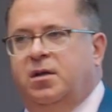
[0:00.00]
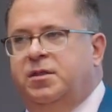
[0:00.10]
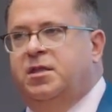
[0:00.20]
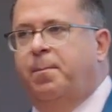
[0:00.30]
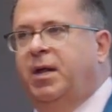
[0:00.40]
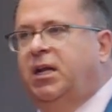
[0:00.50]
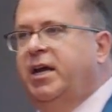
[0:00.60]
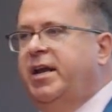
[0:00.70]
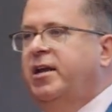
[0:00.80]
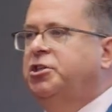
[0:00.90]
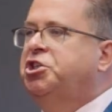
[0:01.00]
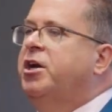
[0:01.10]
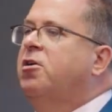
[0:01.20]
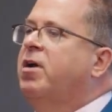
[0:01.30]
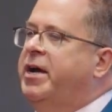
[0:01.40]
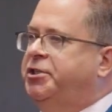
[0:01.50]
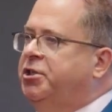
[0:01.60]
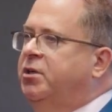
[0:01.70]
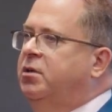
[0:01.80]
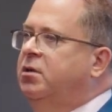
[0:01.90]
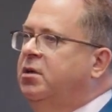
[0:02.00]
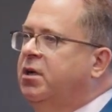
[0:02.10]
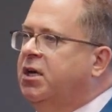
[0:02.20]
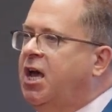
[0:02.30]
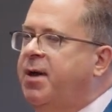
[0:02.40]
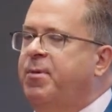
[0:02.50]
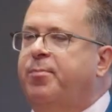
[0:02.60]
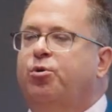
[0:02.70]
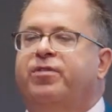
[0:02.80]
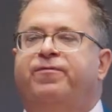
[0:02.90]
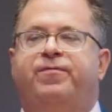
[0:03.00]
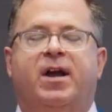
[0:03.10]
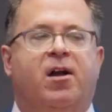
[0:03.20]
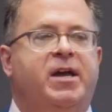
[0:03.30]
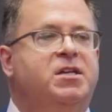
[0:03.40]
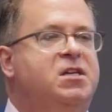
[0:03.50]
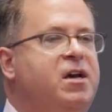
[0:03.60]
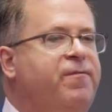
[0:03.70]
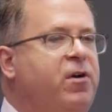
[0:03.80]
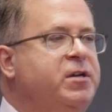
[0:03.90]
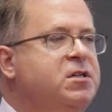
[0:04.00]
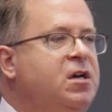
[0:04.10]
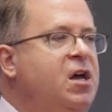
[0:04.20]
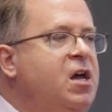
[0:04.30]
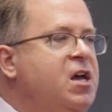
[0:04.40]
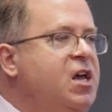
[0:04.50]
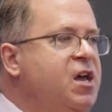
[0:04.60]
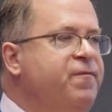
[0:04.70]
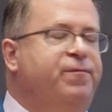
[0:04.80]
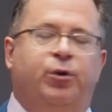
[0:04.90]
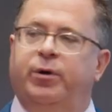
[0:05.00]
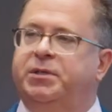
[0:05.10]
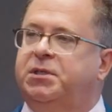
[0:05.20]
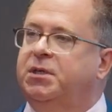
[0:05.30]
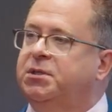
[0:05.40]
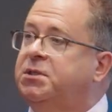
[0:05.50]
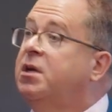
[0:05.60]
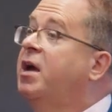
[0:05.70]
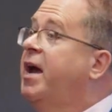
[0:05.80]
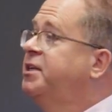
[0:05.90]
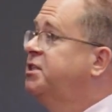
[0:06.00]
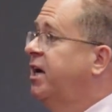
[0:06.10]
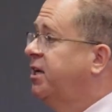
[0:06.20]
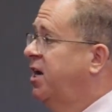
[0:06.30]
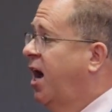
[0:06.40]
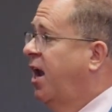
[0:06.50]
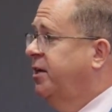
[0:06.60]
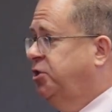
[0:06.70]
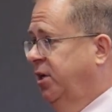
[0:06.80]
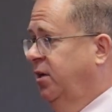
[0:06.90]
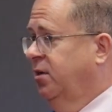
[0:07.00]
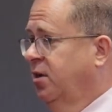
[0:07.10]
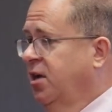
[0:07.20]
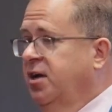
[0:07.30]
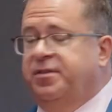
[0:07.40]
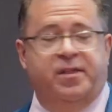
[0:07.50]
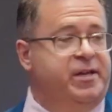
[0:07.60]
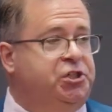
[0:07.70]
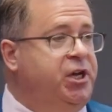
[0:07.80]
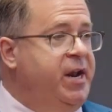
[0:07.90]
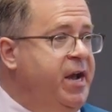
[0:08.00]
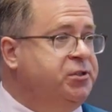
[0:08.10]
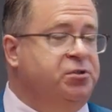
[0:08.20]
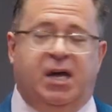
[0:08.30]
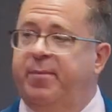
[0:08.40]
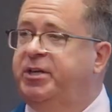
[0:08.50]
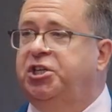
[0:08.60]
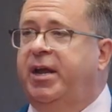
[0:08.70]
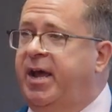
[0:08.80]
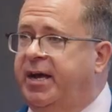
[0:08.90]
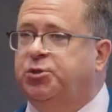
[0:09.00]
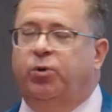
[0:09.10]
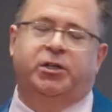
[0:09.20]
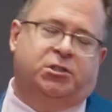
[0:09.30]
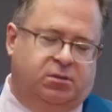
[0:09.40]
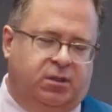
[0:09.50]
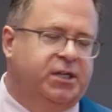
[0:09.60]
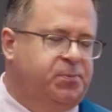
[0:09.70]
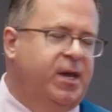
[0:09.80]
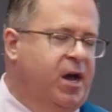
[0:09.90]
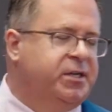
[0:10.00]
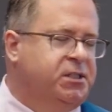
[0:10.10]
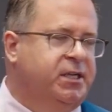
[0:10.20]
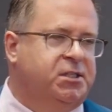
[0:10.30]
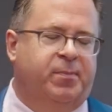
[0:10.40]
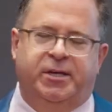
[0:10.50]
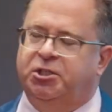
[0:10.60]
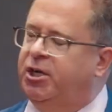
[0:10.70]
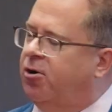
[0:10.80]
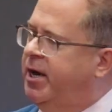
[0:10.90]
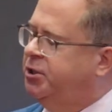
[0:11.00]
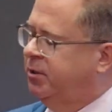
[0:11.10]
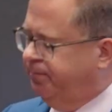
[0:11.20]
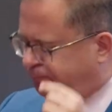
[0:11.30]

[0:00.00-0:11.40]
The millennial generation came up with very different influences and technology than the Gen Xers. I'm a Gen X, which, let's be honest, that's the best generation.